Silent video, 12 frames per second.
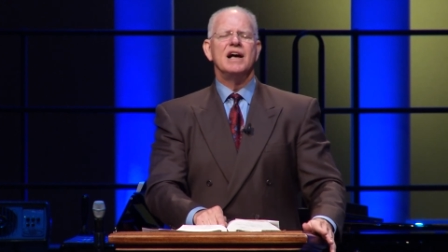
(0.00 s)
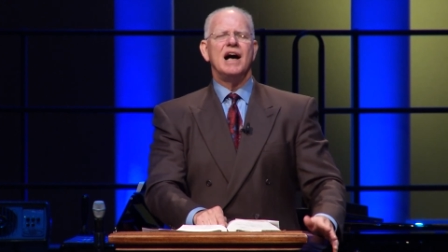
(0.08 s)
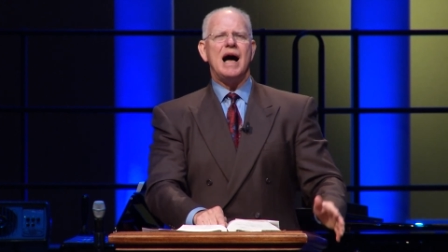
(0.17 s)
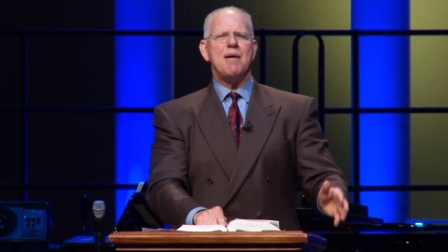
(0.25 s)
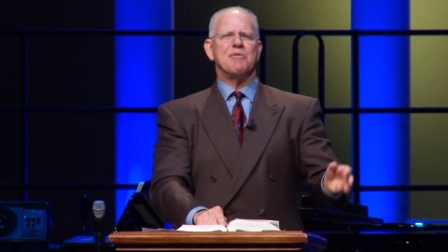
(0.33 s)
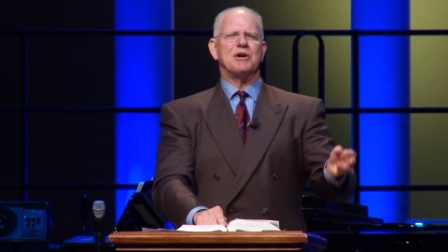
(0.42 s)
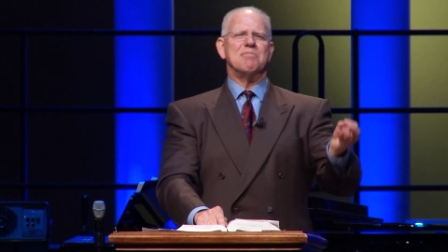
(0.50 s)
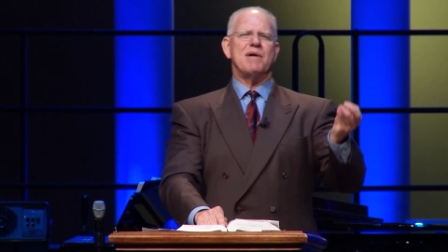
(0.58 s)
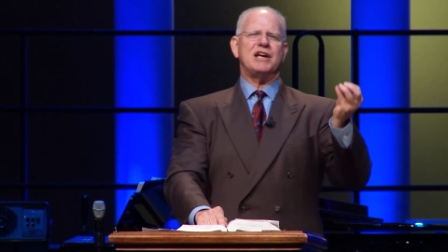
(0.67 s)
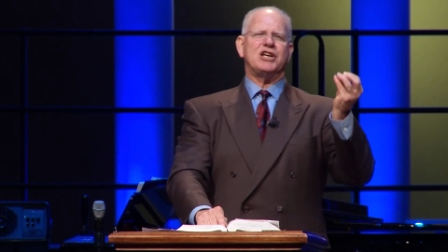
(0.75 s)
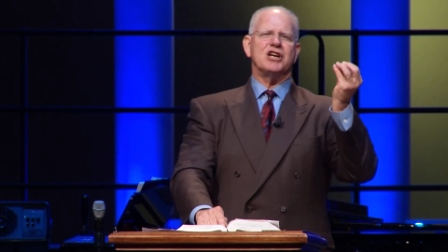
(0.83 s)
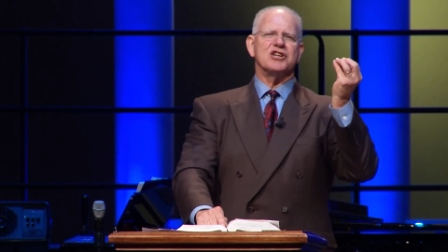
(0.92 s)
I'm going to
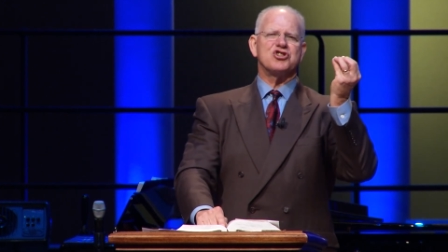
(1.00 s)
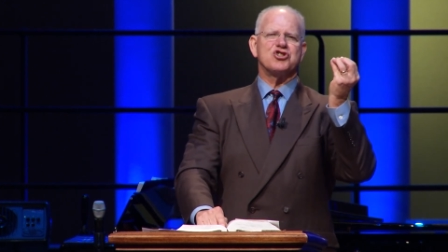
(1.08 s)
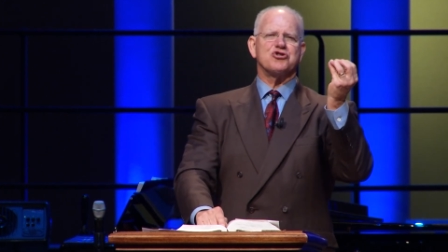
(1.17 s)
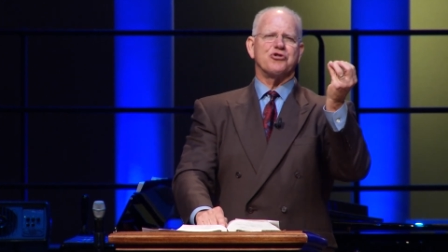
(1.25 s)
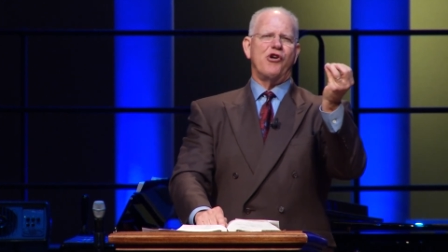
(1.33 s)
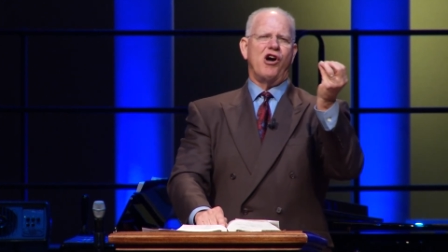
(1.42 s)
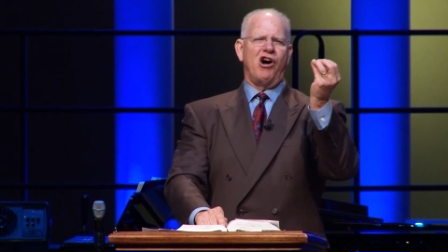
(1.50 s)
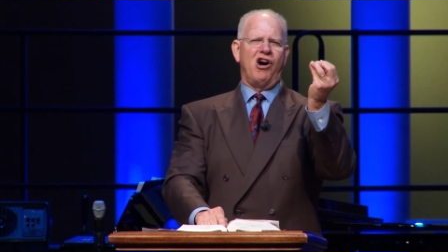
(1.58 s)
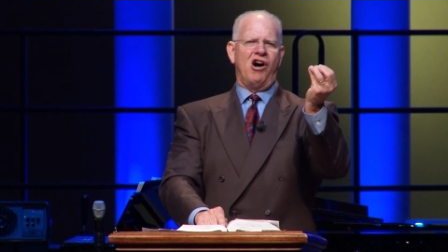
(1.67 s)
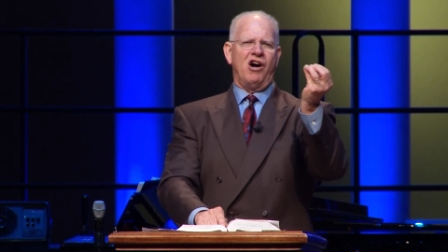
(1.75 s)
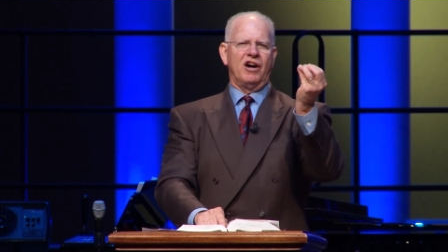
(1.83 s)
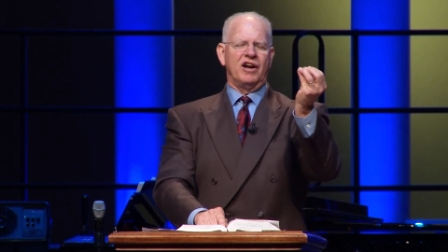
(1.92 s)
make you
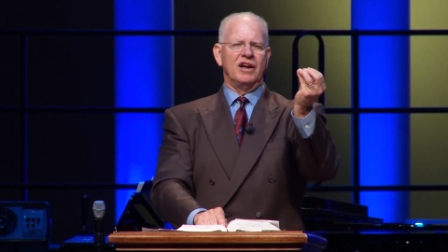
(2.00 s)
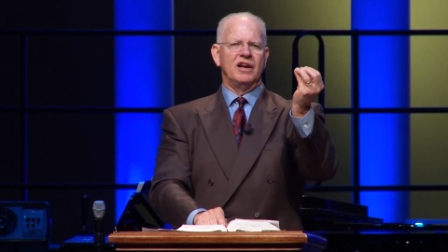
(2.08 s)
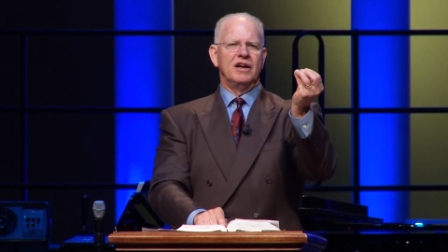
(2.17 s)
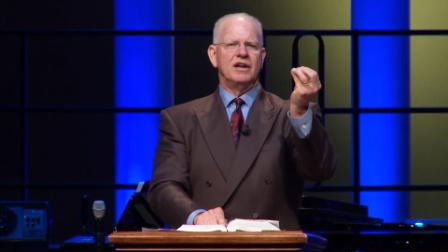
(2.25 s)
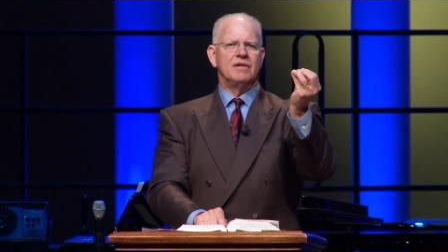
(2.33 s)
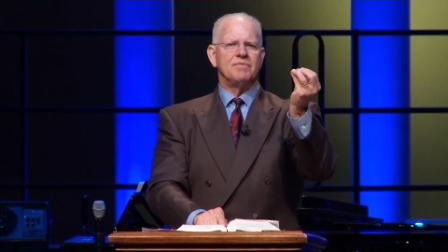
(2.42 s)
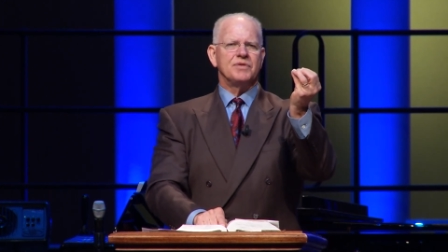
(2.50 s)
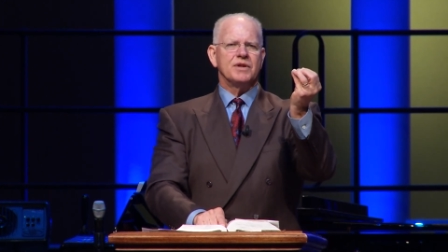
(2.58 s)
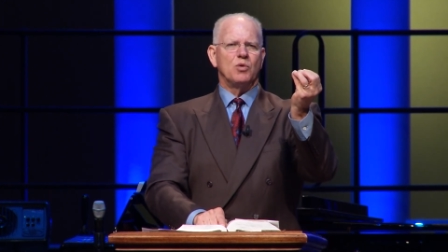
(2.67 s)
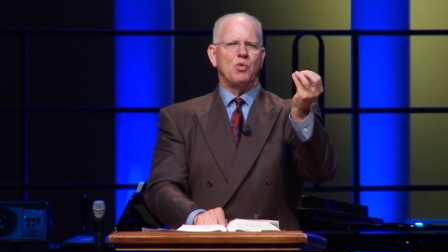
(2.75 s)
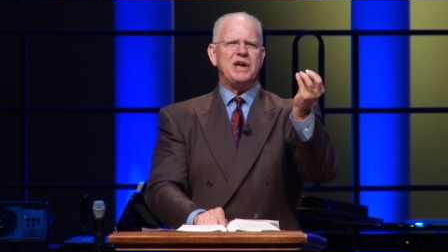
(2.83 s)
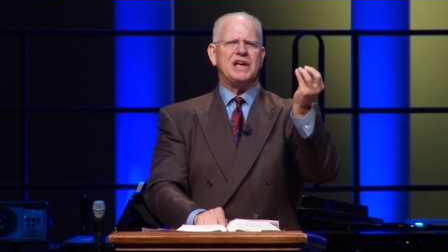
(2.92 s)
strong.
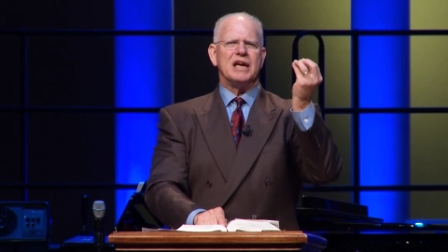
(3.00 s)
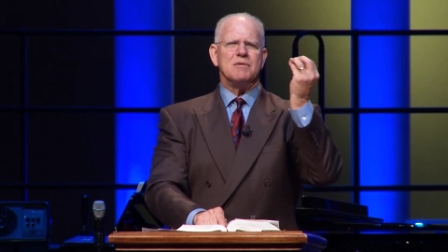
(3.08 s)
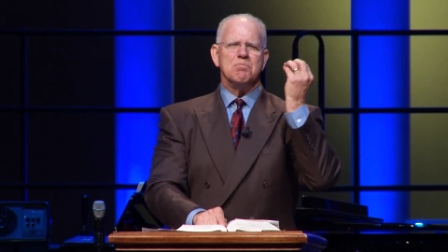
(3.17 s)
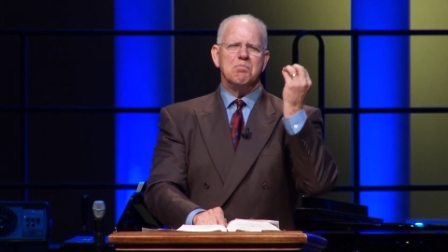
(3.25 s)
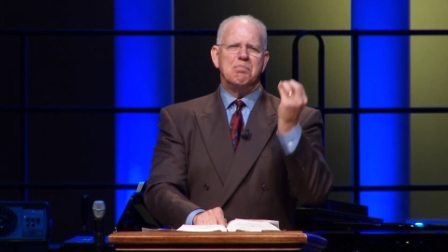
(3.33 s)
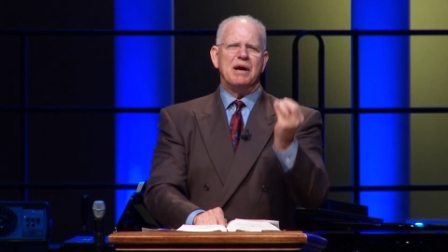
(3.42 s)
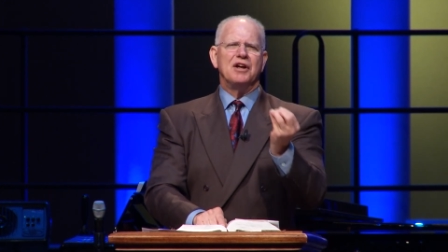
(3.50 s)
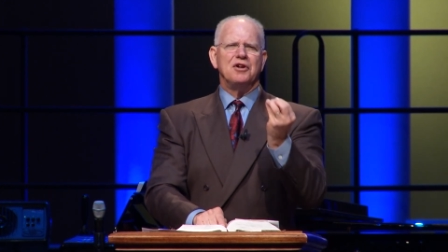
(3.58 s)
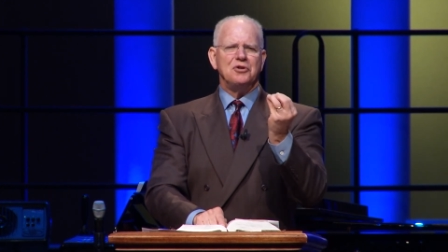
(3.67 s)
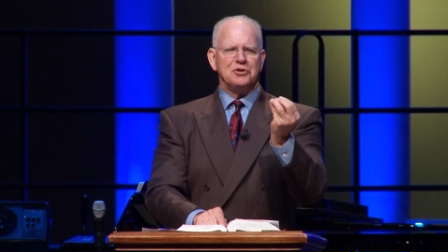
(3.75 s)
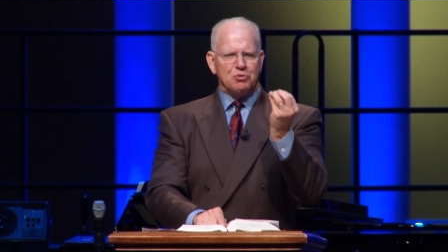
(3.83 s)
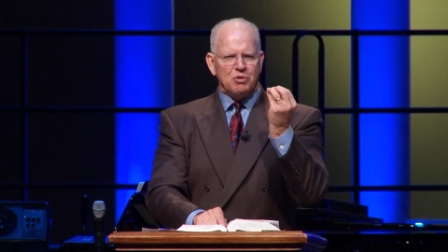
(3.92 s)
We can
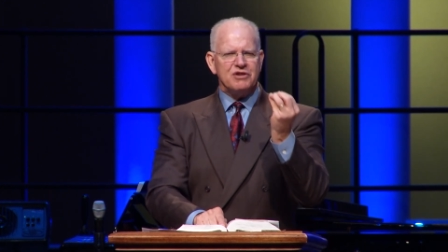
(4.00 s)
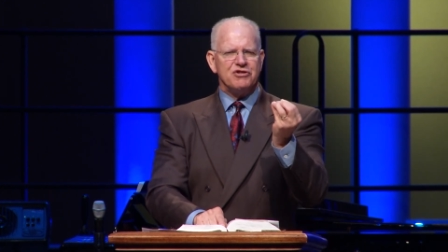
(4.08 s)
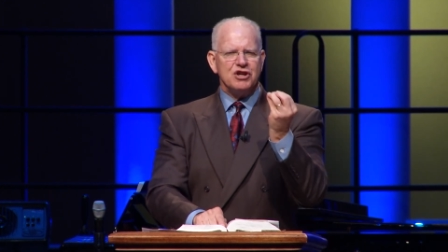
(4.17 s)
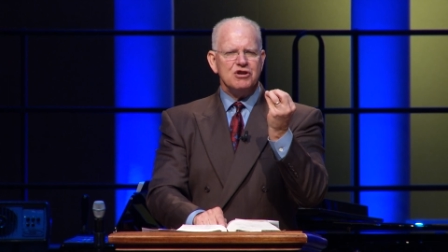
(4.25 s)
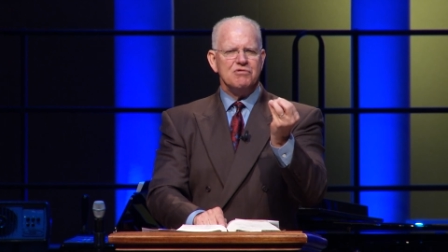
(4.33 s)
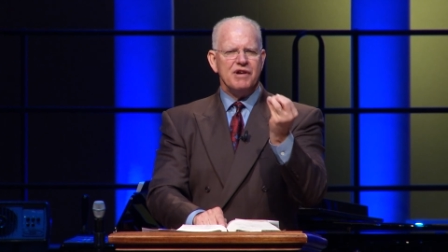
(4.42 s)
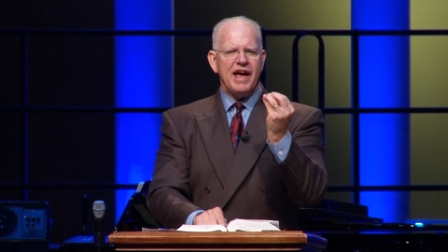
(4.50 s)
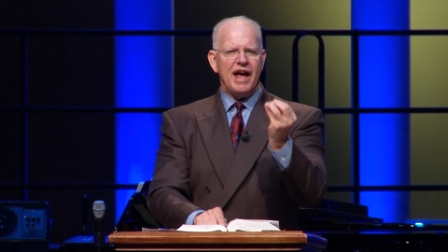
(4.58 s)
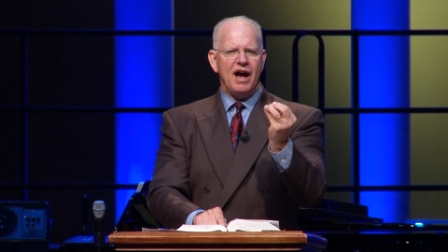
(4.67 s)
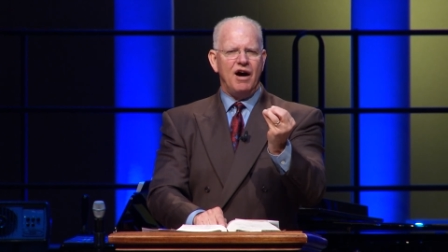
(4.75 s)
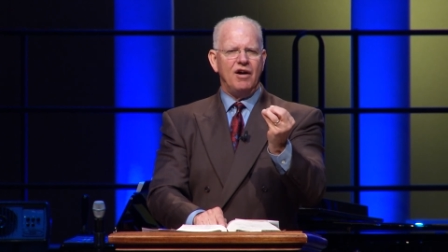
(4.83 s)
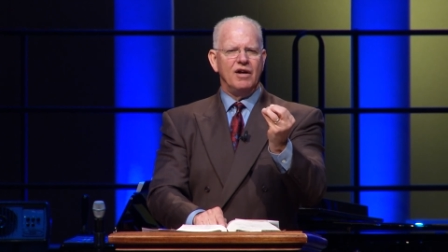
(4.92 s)
build with you
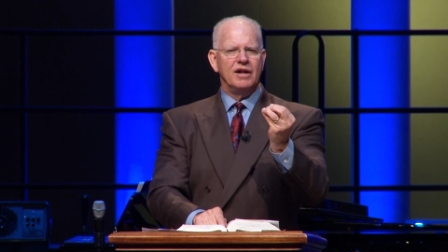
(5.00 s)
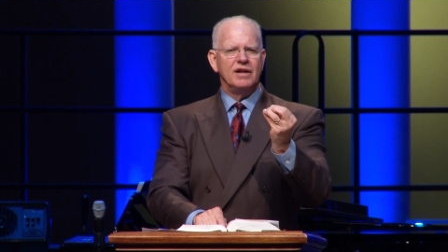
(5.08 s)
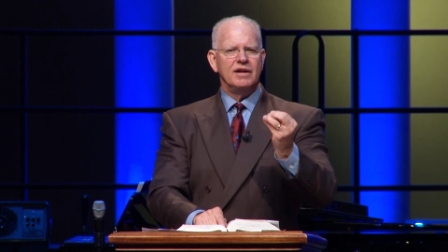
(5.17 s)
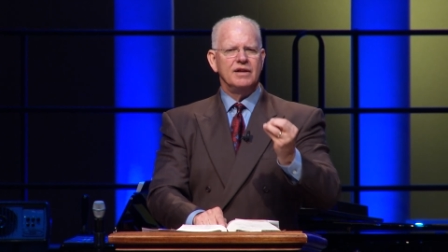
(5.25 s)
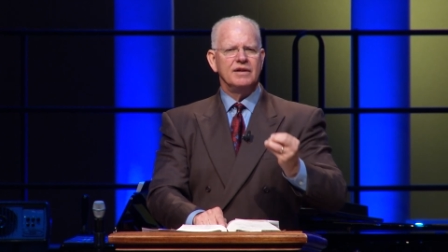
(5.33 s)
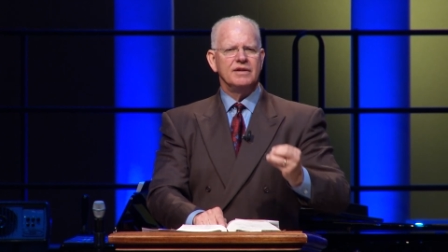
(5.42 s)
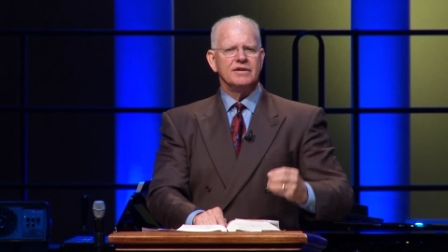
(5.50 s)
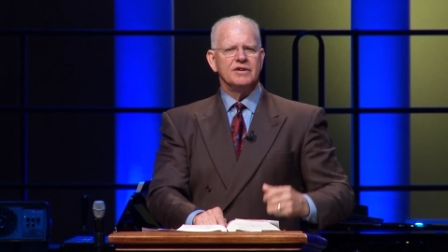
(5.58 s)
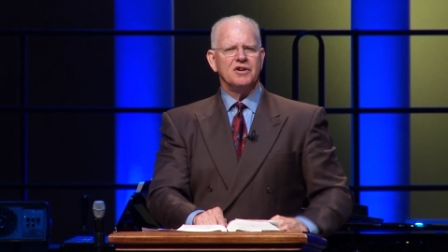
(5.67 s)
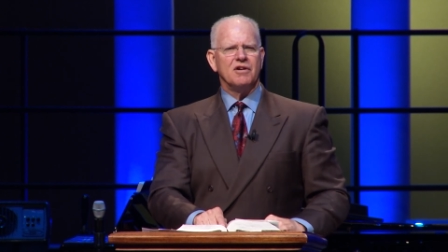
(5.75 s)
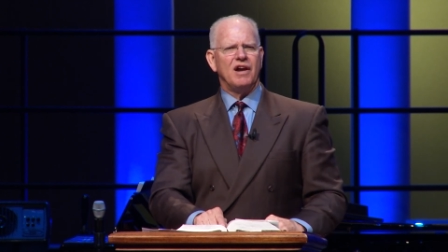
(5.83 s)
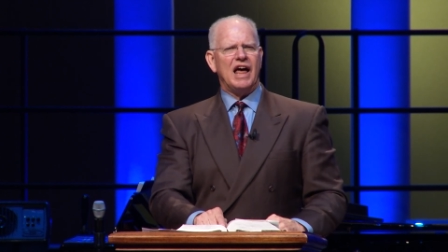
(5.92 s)
now.
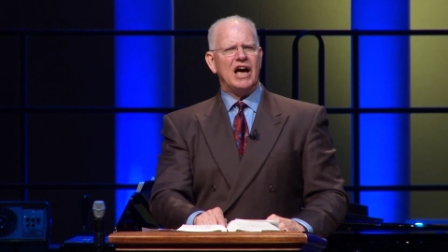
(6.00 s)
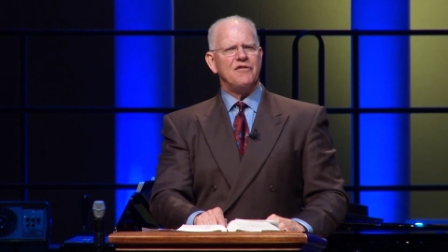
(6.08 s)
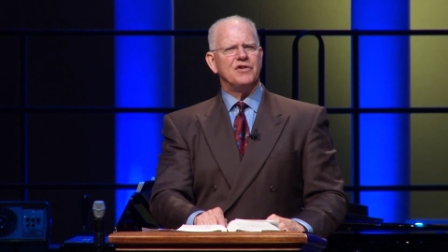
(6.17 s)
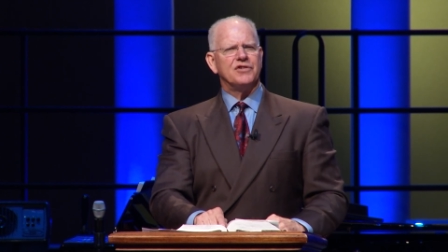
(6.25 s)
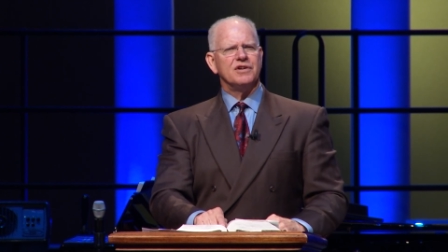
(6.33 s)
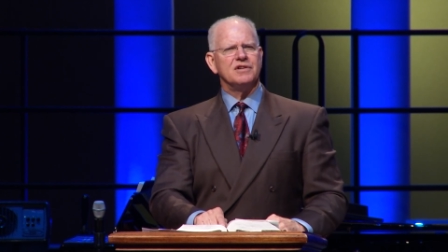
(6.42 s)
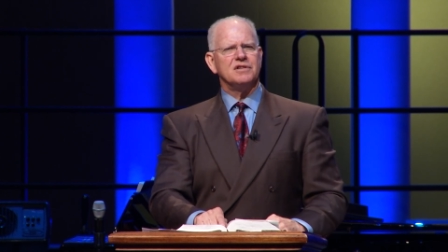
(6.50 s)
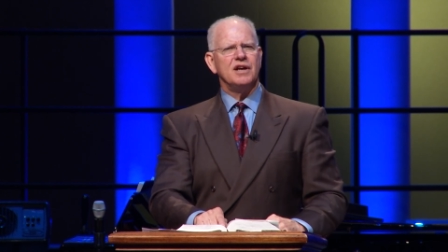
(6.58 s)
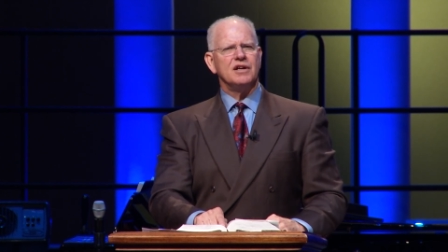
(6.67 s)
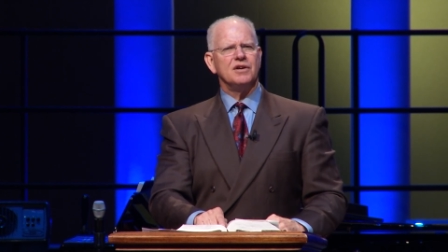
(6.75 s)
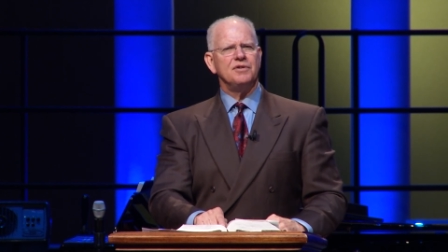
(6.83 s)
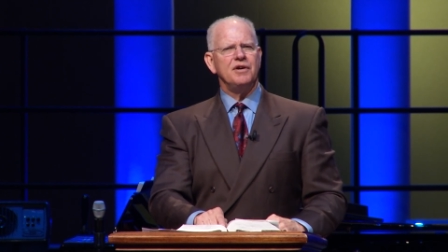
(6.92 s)
Your life is going to
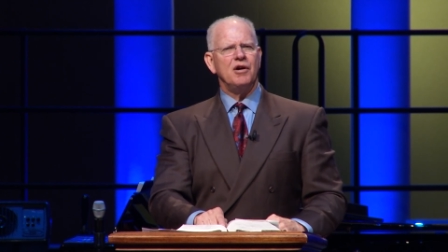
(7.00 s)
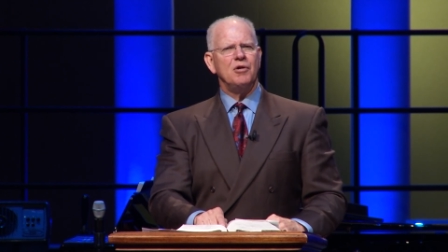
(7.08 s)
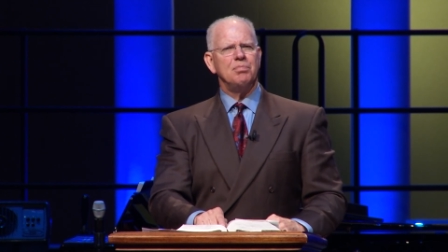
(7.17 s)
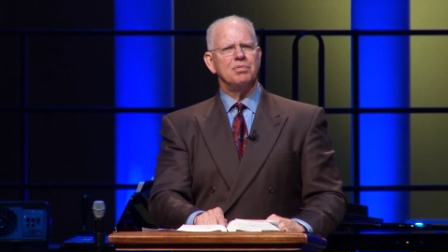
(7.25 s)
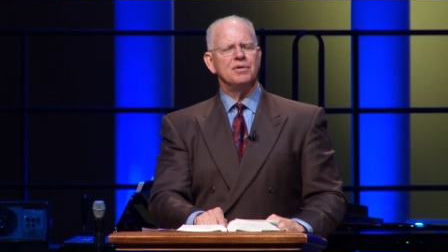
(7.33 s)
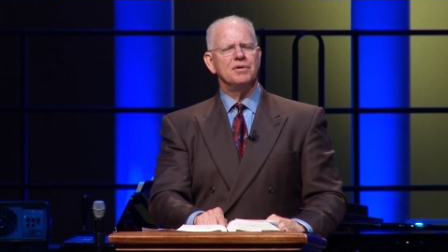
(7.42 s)
take on hope.